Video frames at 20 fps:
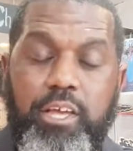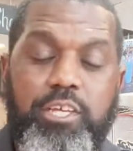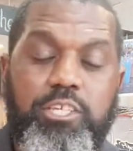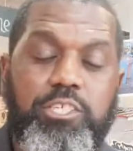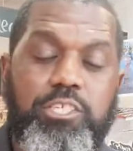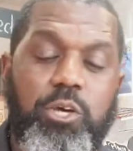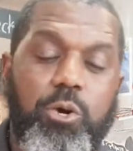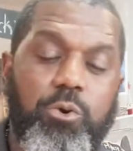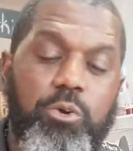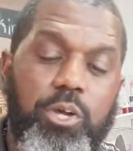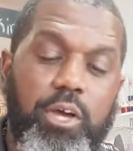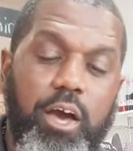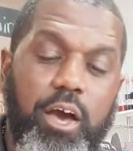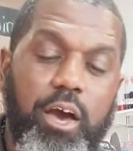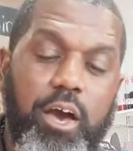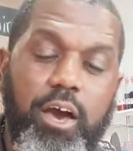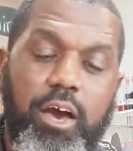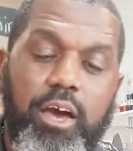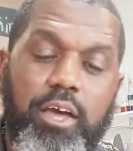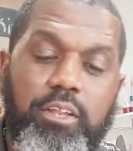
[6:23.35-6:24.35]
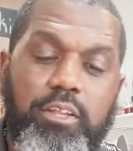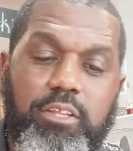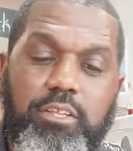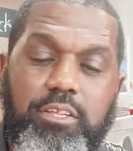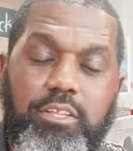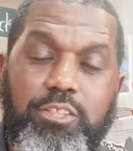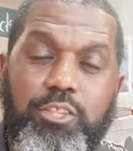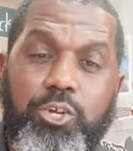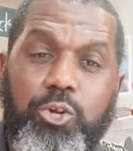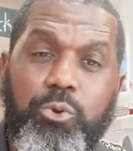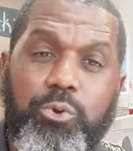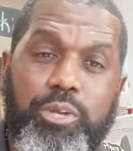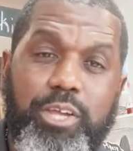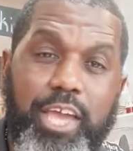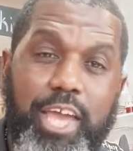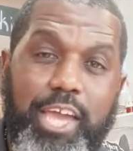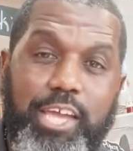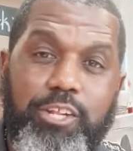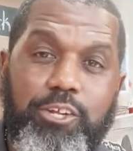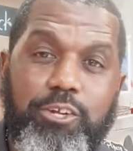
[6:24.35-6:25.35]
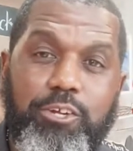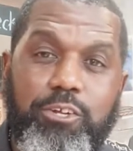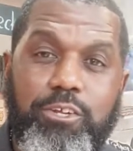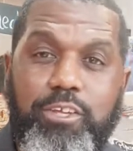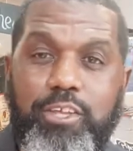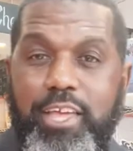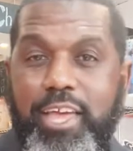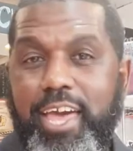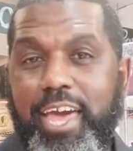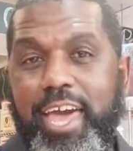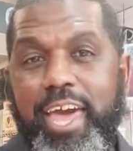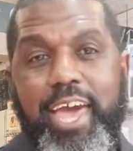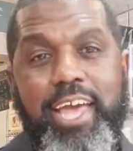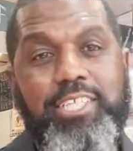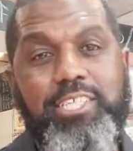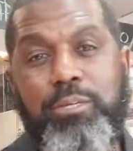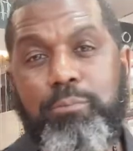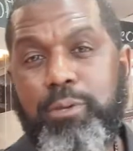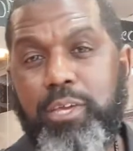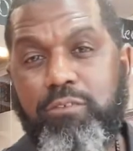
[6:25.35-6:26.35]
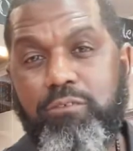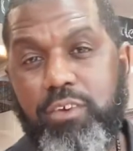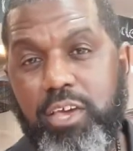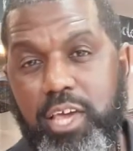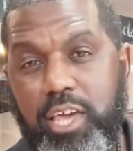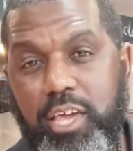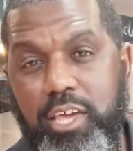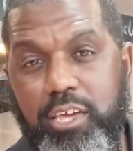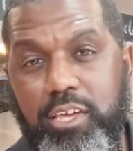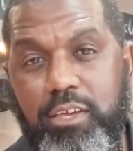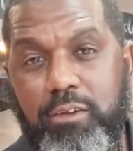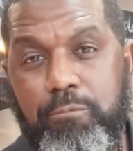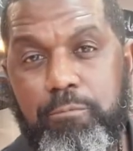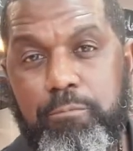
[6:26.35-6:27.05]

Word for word: So God, the Creator, had to be vague.